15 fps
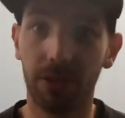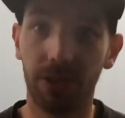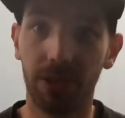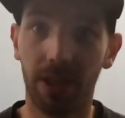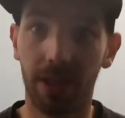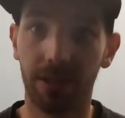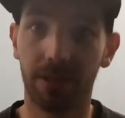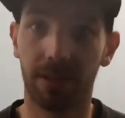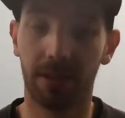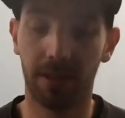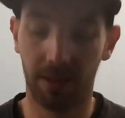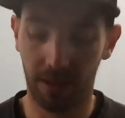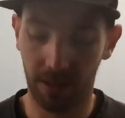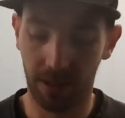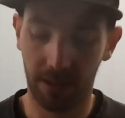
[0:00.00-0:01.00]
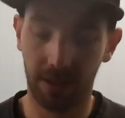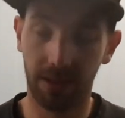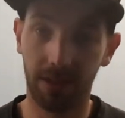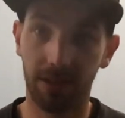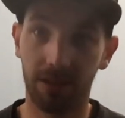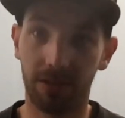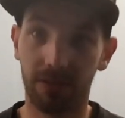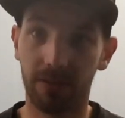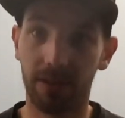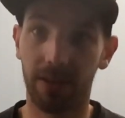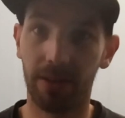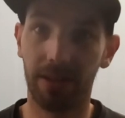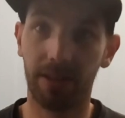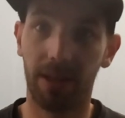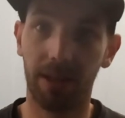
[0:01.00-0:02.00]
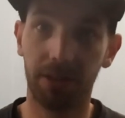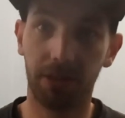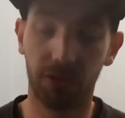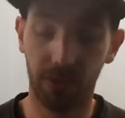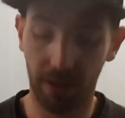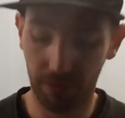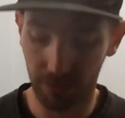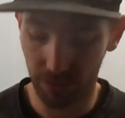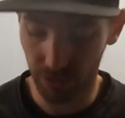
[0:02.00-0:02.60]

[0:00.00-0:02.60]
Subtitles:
shots, this is a very nice travel